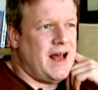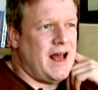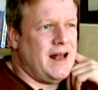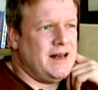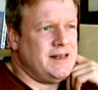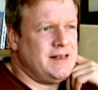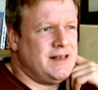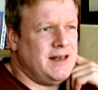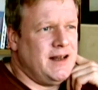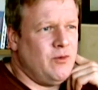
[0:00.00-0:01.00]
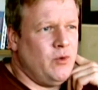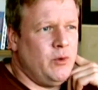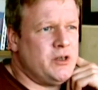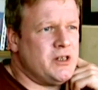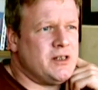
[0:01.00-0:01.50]
and we
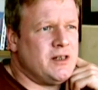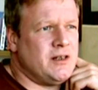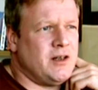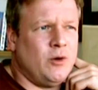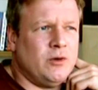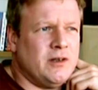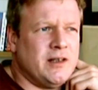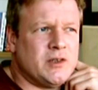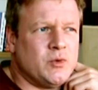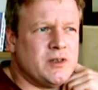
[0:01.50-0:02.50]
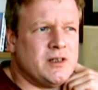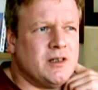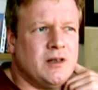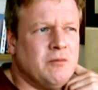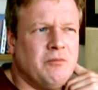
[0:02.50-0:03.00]
were just told that this was